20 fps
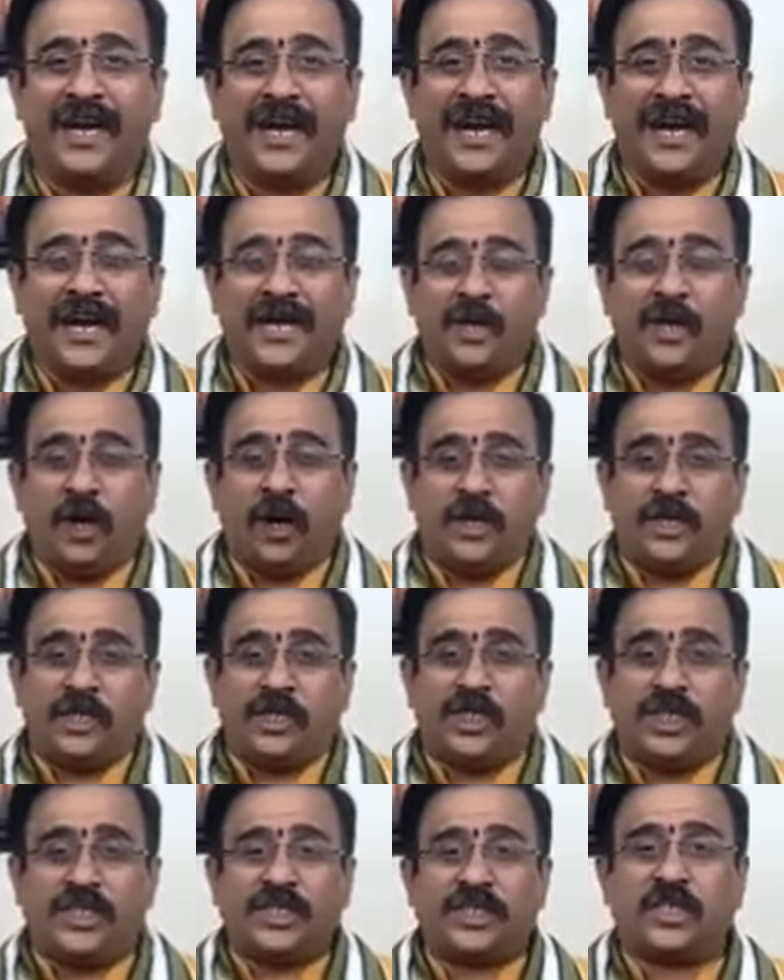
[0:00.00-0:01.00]
And not
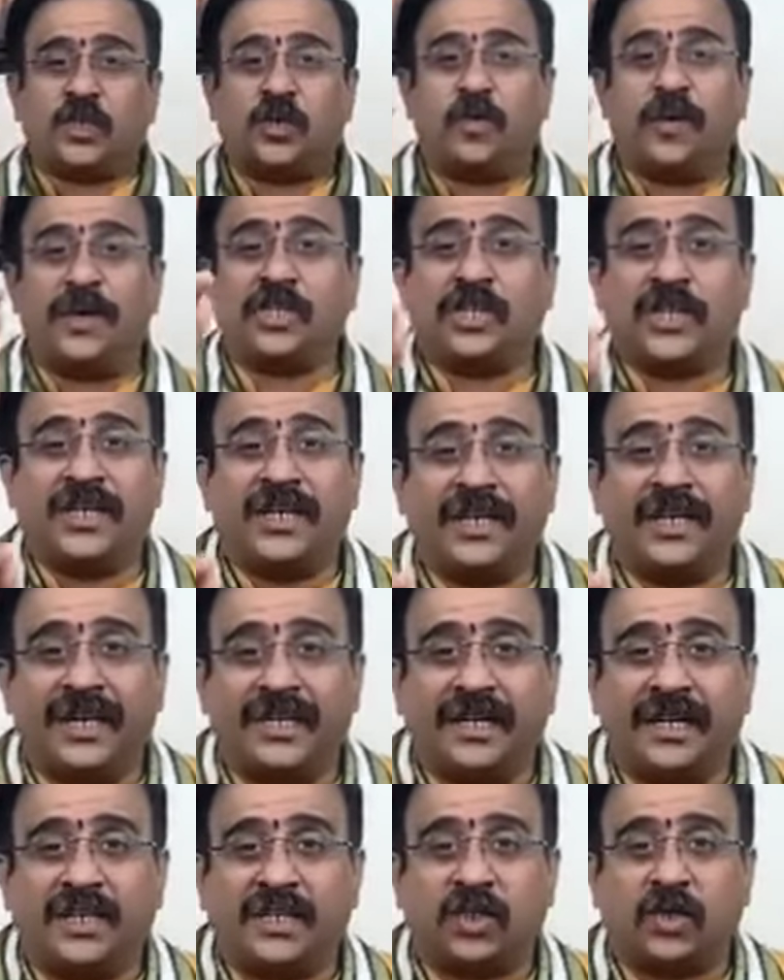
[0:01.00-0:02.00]
just questioning
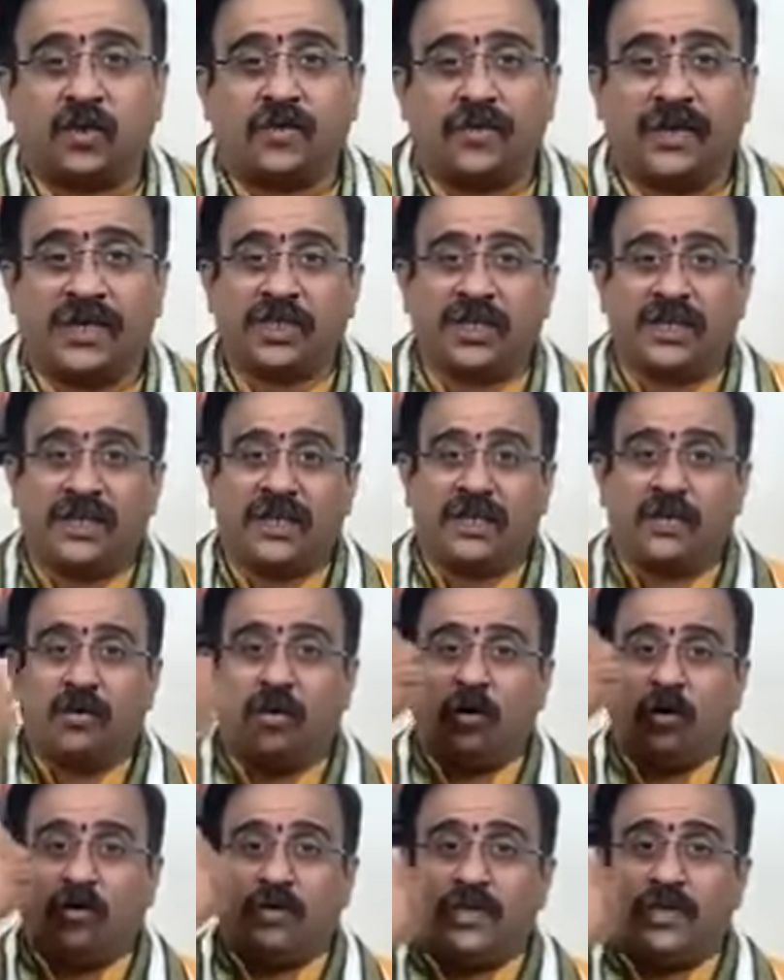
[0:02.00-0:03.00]
others, questioning
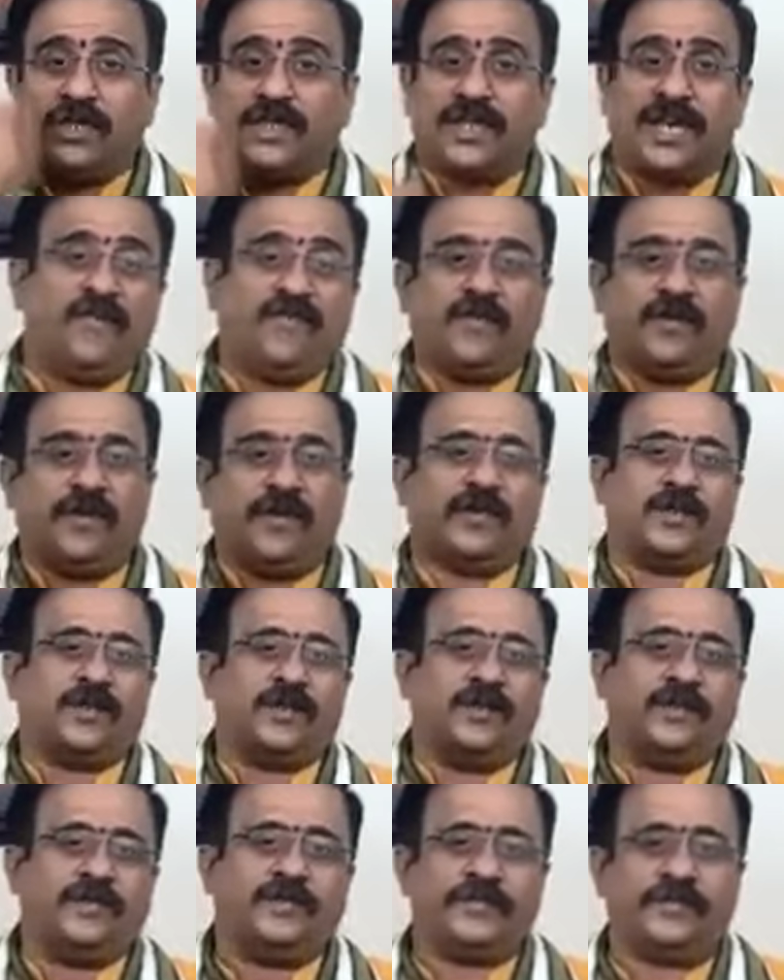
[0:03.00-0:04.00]
your own self also.